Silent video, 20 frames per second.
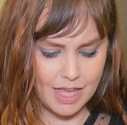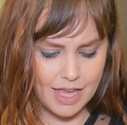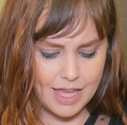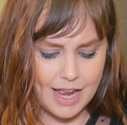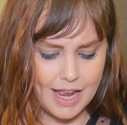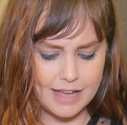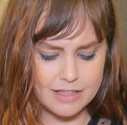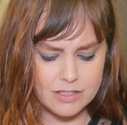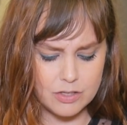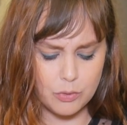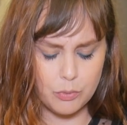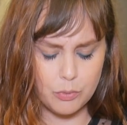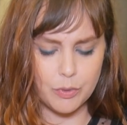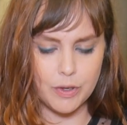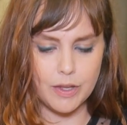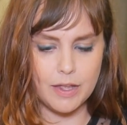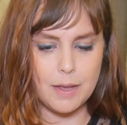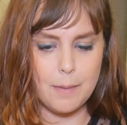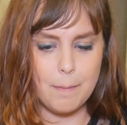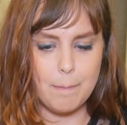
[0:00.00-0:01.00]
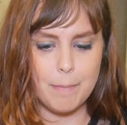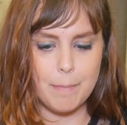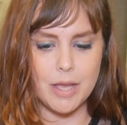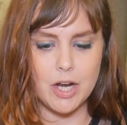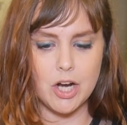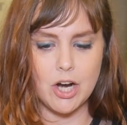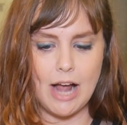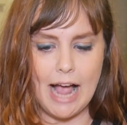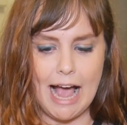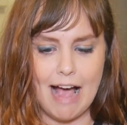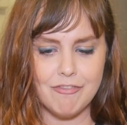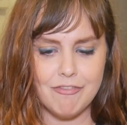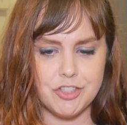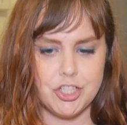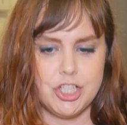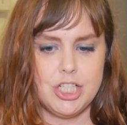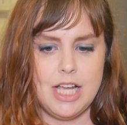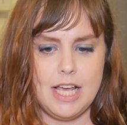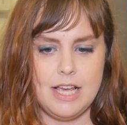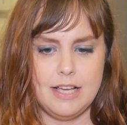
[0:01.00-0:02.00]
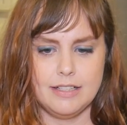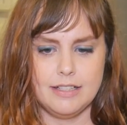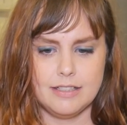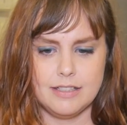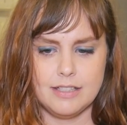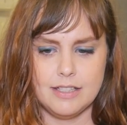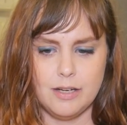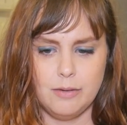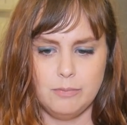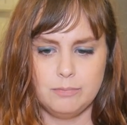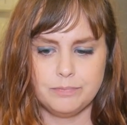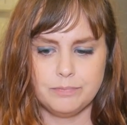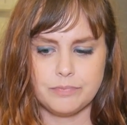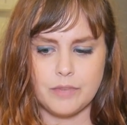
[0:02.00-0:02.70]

It has a really bitter aftertaste.